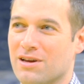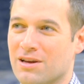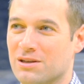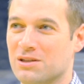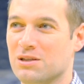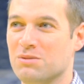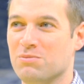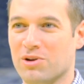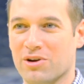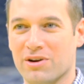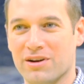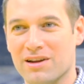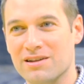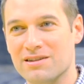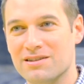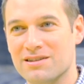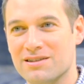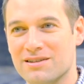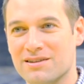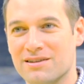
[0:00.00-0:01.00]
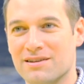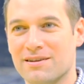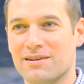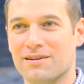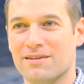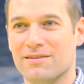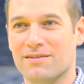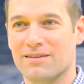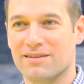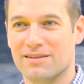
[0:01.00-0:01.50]
experience.
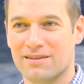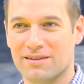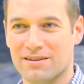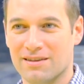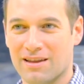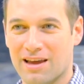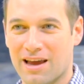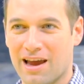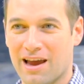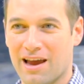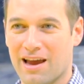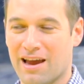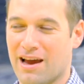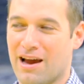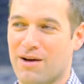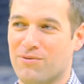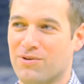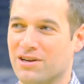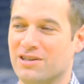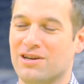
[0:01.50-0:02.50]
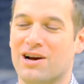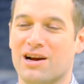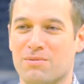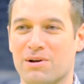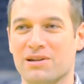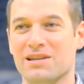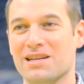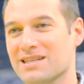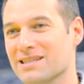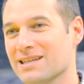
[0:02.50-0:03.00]
I want to talk
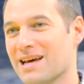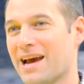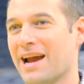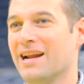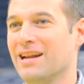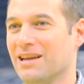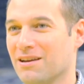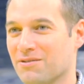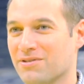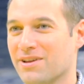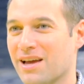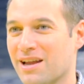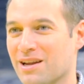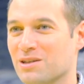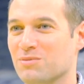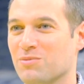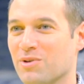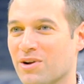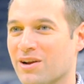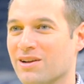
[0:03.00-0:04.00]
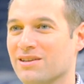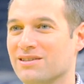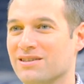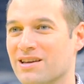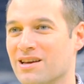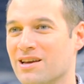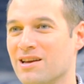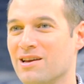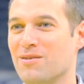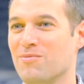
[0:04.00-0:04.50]
about designing for that experience.
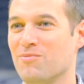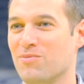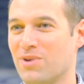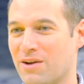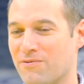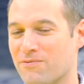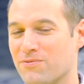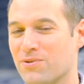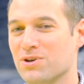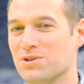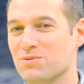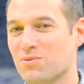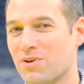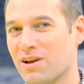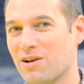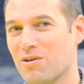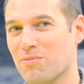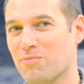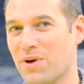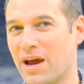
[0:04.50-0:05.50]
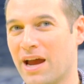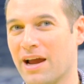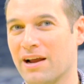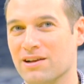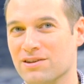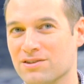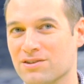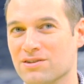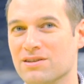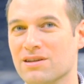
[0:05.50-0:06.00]
But I first want to go back,
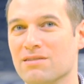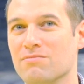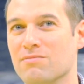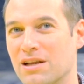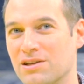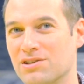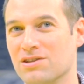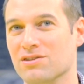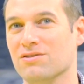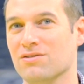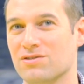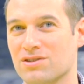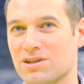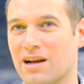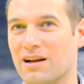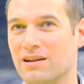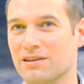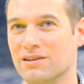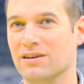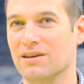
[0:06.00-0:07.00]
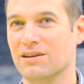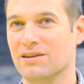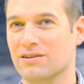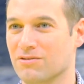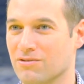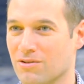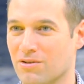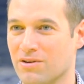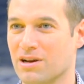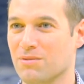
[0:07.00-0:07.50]
because you did mention your childhood
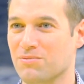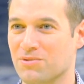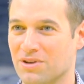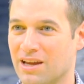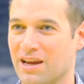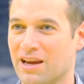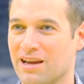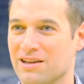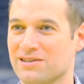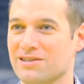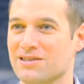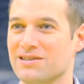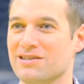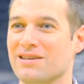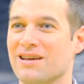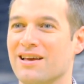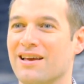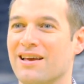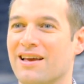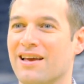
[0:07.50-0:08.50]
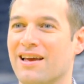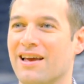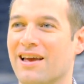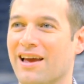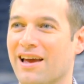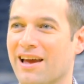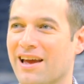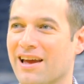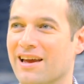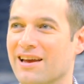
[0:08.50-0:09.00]
growing mm-hmm. up in Kansas.
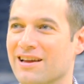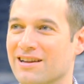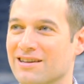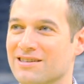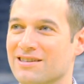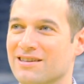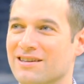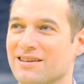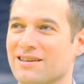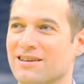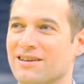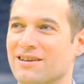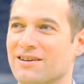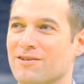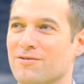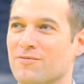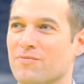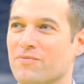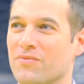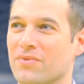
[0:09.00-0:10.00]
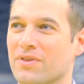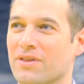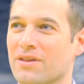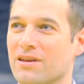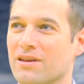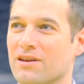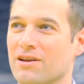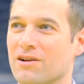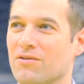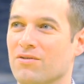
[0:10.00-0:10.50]
And,
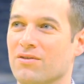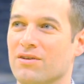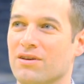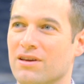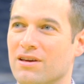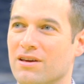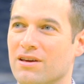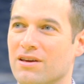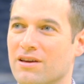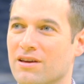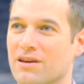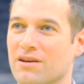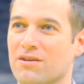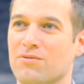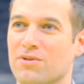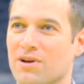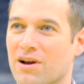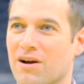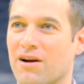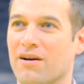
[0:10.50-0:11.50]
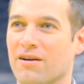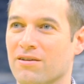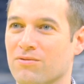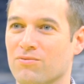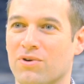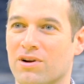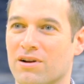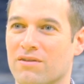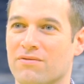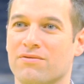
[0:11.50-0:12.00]
you know, here we are in
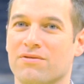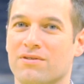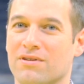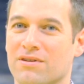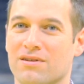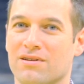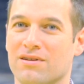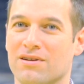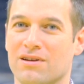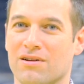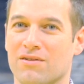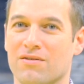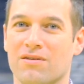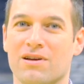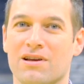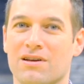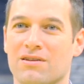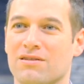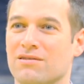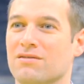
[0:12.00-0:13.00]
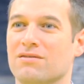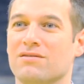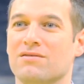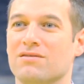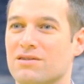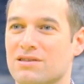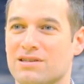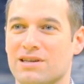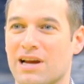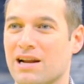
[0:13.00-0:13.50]
one of, you know,
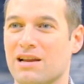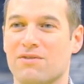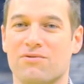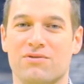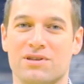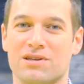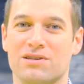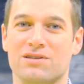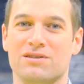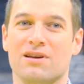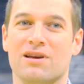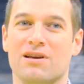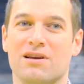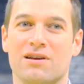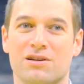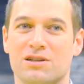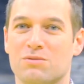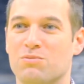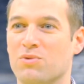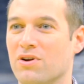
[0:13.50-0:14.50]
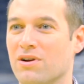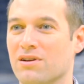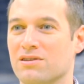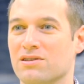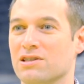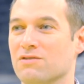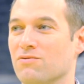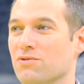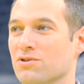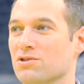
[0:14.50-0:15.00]
designing for these
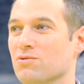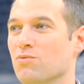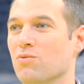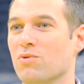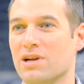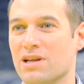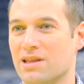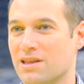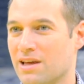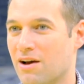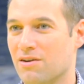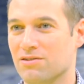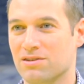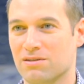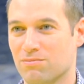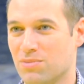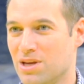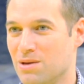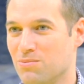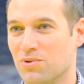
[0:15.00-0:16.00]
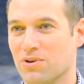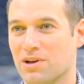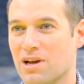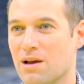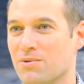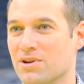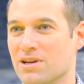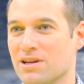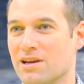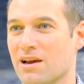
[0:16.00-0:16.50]
experiences for twenty thousand people
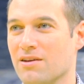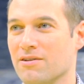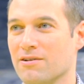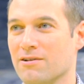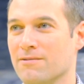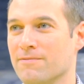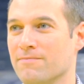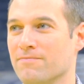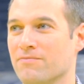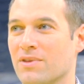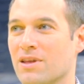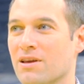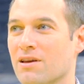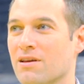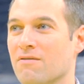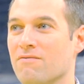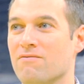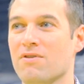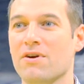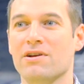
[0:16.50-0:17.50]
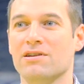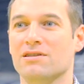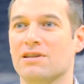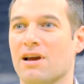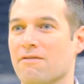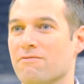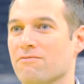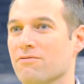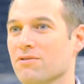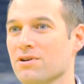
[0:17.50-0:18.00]
coming together. Very yeah.
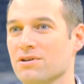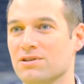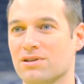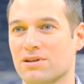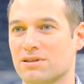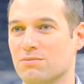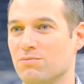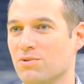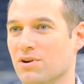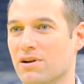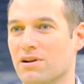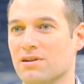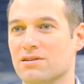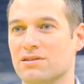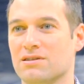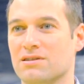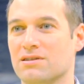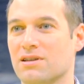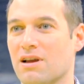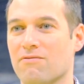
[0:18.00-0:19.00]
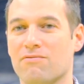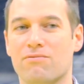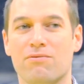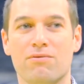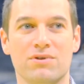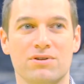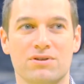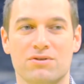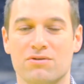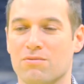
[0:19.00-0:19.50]
diverse experiences,
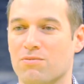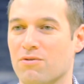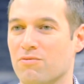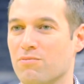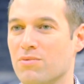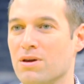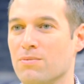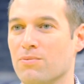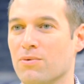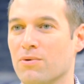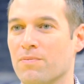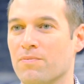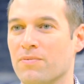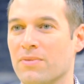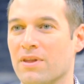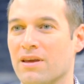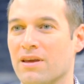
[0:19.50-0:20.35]
diverse group of people.